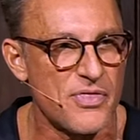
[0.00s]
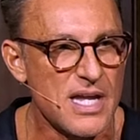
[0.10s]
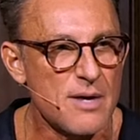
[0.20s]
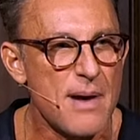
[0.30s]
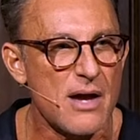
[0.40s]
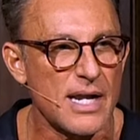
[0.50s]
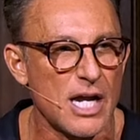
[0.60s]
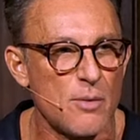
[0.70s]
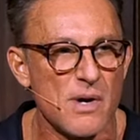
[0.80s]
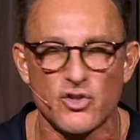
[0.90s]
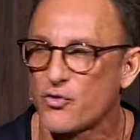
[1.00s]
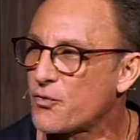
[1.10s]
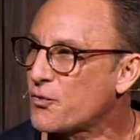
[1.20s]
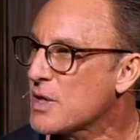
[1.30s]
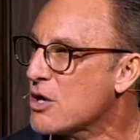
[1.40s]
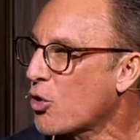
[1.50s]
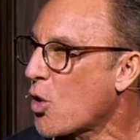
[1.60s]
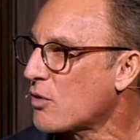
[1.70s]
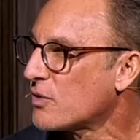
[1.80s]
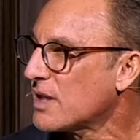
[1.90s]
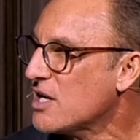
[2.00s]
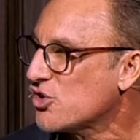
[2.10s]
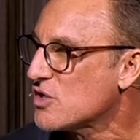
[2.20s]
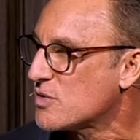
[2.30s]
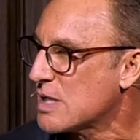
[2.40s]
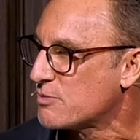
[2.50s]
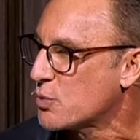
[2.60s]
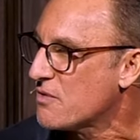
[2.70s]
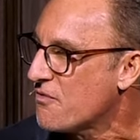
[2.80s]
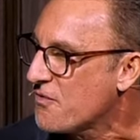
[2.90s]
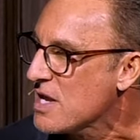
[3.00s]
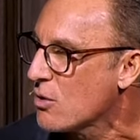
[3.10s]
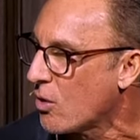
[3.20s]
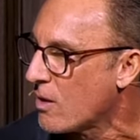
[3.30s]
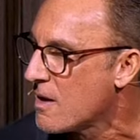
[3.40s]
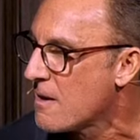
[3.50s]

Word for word: Think about how much freer our relationships would feel.